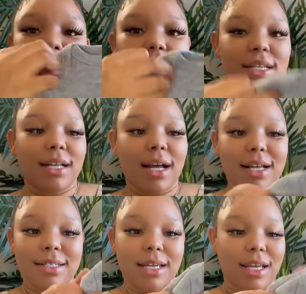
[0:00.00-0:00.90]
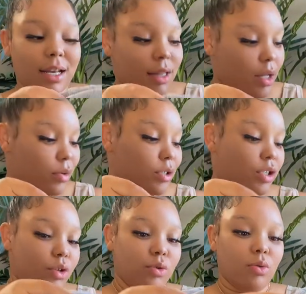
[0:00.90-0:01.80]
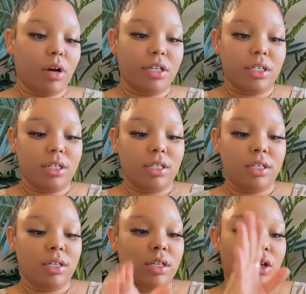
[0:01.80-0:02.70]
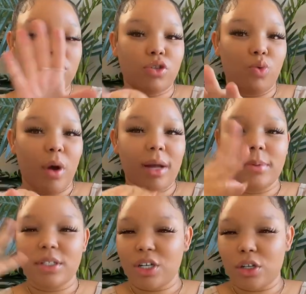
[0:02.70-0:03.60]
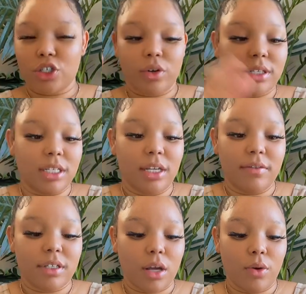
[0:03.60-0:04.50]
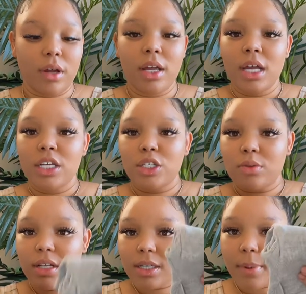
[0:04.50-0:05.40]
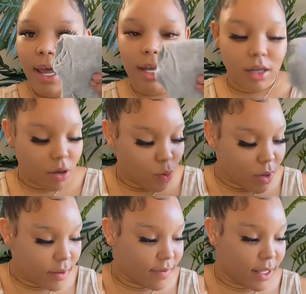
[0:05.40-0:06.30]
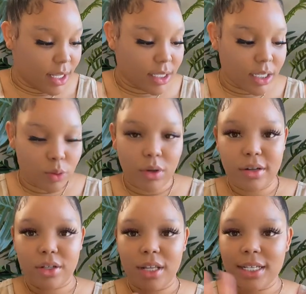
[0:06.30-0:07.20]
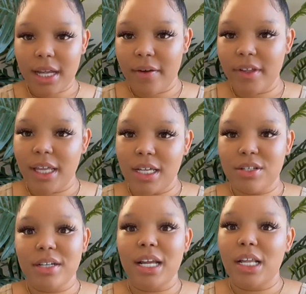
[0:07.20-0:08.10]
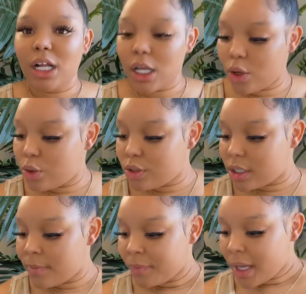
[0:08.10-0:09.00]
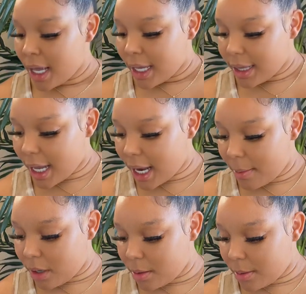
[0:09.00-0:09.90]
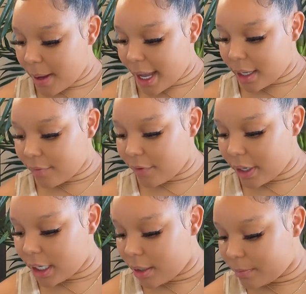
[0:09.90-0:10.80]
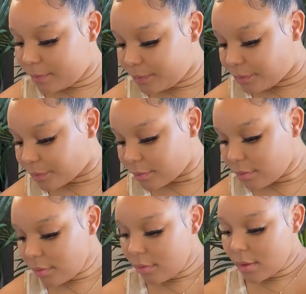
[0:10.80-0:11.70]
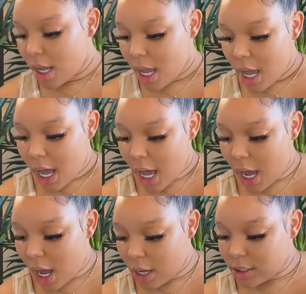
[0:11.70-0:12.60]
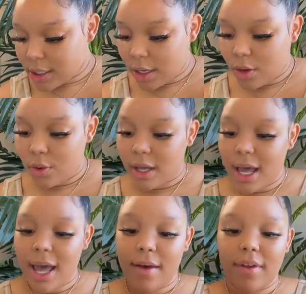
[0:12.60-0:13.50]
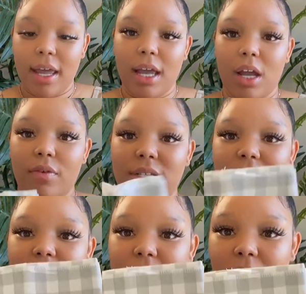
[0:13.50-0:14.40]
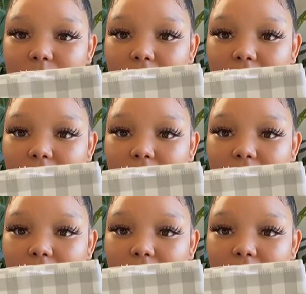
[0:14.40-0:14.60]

in case, like I said, those two white ones are short sleeves, so just wanted to pack 1 of these as well. So that's everything as far as like the clothes that I'm gonna be packing for him. I also have a receiving